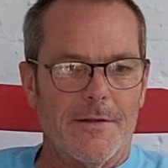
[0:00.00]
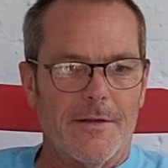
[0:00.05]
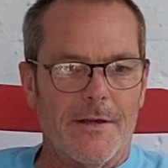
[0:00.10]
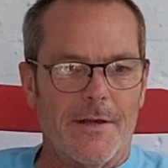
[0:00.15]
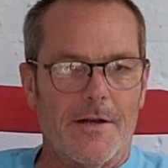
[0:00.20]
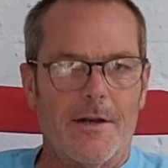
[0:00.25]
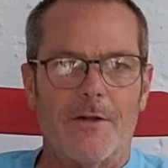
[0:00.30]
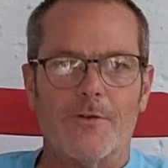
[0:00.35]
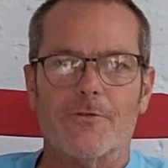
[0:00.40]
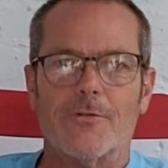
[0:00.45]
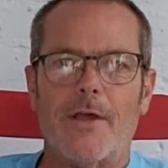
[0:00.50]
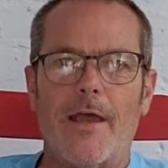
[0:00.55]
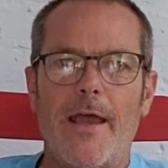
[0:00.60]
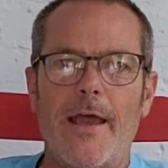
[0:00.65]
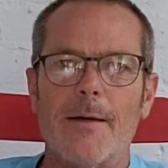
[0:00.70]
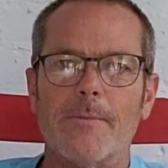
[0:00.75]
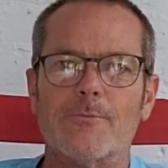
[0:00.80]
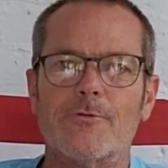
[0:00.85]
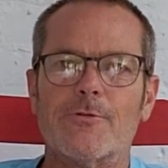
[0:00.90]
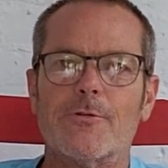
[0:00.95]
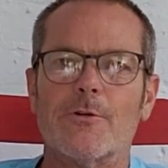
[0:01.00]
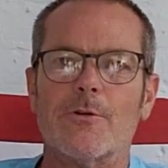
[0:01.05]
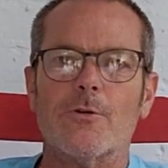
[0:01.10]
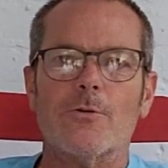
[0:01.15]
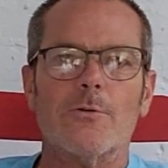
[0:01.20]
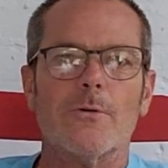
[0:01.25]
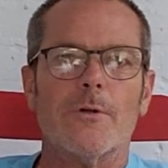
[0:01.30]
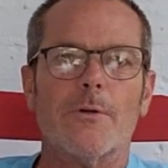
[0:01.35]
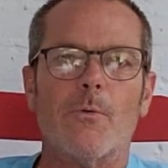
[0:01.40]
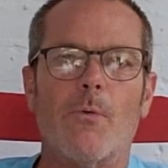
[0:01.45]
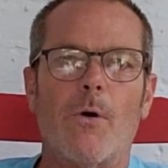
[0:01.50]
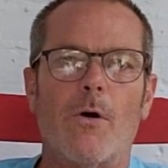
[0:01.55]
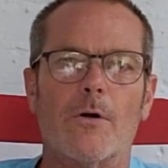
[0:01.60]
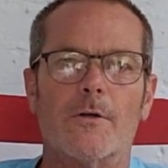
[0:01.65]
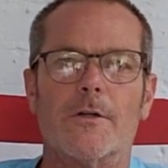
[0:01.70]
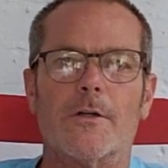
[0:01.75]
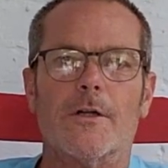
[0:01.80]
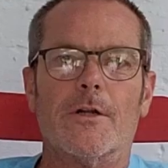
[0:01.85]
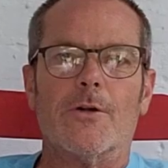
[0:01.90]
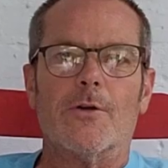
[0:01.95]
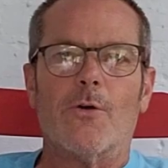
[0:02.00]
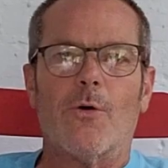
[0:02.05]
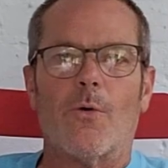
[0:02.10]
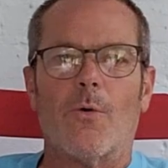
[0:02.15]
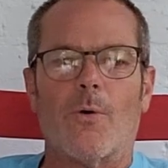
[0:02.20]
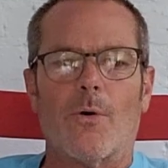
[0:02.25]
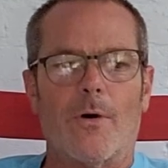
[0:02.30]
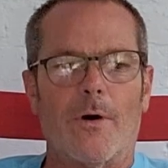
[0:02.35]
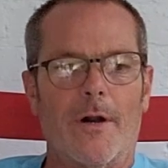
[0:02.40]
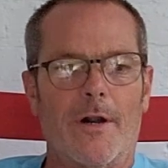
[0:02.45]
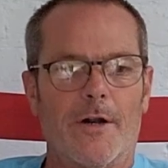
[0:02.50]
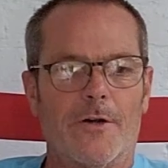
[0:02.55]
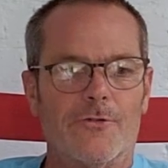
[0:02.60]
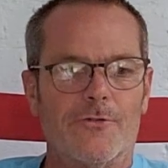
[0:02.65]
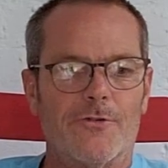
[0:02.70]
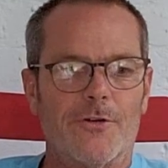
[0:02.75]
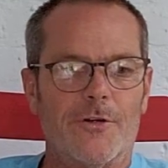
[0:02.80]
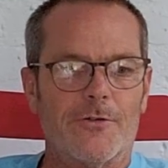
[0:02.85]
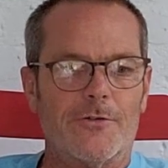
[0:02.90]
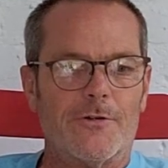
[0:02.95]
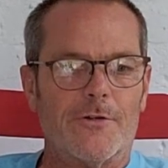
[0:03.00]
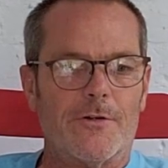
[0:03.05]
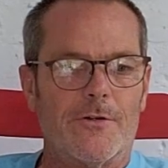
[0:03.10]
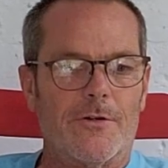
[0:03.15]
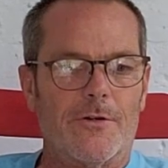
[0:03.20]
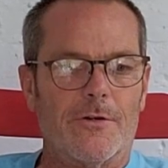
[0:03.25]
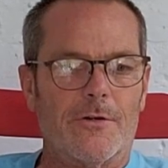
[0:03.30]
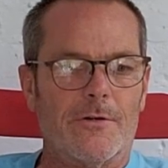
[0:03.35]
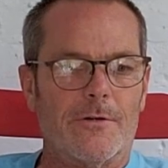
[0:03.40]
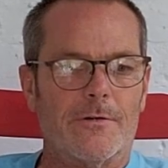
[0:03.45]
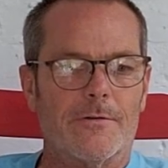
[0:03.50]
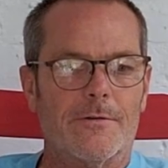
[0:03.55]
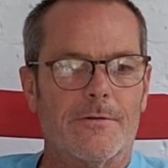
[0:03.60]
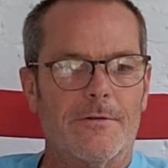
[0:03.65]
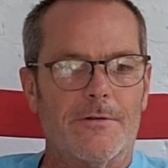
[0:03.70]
And has absolutely walked in the door and adjusted to